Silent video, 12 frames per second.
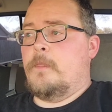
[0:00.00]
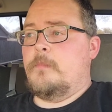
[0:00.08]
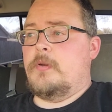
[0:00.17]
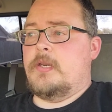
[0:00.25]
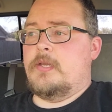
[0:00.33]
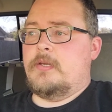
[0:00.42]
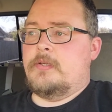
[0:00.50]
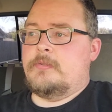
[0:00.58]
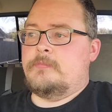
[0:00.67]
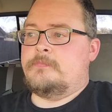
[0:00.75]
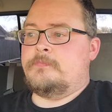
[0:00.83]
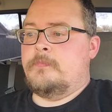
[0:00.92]
But
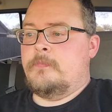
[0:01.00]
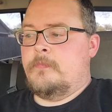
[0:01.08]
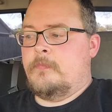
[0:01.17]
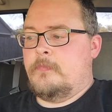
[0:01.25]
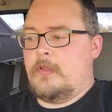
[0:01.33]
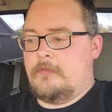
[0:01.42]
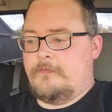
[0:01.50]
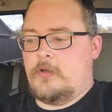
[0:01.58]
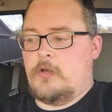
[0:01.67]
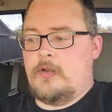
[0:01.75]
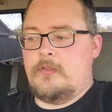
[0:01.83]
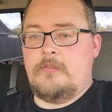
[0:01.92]
as
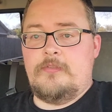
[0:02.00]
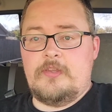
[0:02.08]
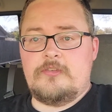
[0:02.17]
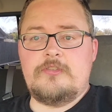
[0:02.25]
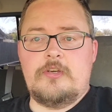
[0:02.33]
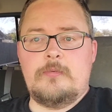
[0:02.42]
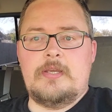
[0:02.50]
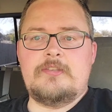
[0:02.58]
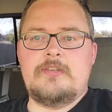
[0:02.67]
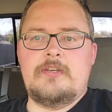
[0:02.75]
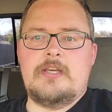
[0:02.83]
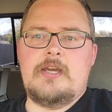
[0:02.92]
far as this
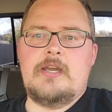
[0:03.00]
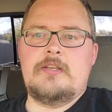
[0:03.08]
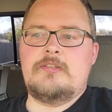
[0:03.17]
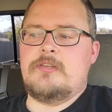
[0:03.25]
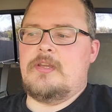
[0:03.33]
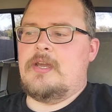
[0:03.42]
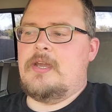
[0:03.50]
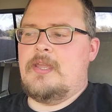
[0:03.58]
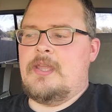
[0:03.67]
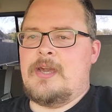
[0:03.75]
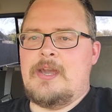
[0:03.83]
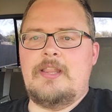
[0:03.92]
generation Dodge,
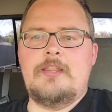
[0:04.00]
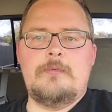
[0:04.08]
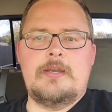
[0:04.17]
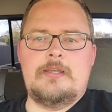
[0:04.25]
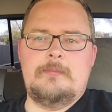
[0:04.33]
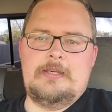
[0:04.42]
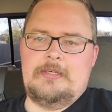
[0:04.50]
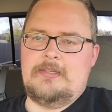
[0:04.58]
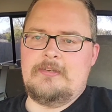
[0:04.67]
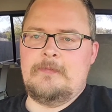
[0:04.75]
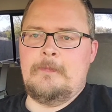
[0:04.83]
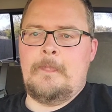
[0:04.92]
I highly recommend
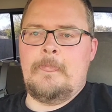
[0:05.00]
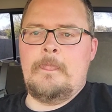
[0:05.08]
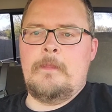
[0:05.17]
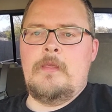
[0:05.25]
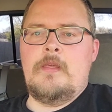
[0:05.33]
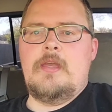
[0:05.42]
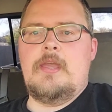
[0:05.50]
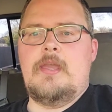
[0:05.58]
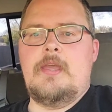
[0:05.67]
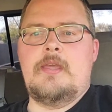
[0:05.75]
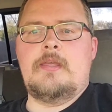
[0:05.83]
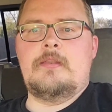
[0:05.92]
it.
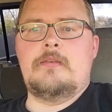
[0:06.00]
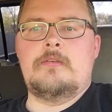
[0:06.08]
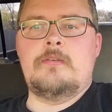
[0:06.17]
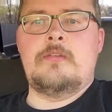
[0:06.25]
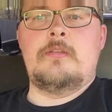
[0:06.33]
And